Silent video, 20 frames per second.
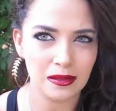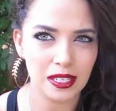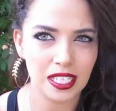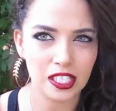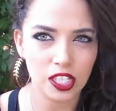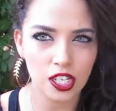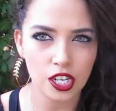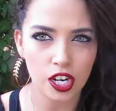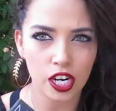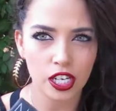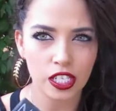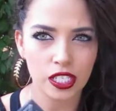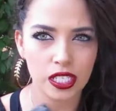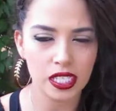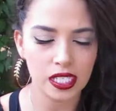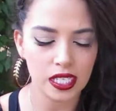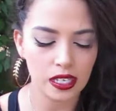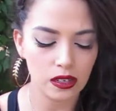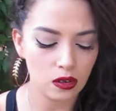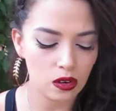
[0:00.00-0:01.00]
It's a NARS
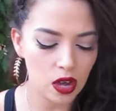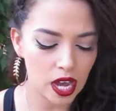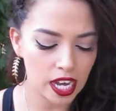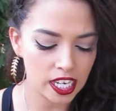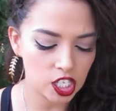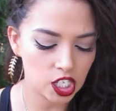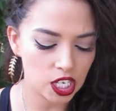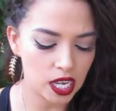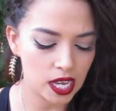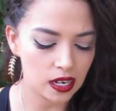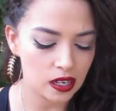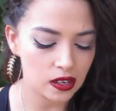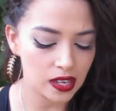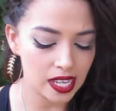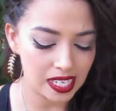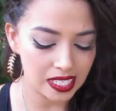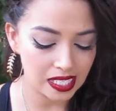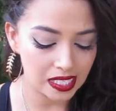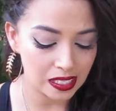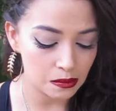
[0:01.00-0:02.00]
single eyeshadow,
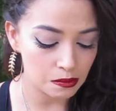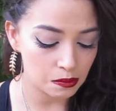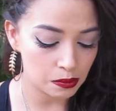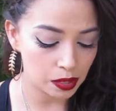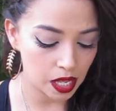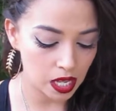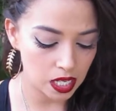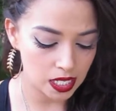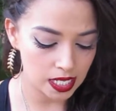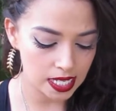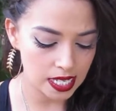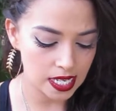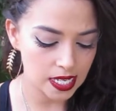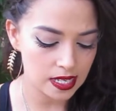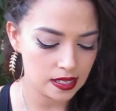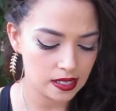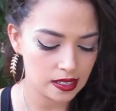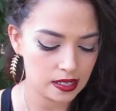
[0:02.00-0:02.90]
and it's in Blondie,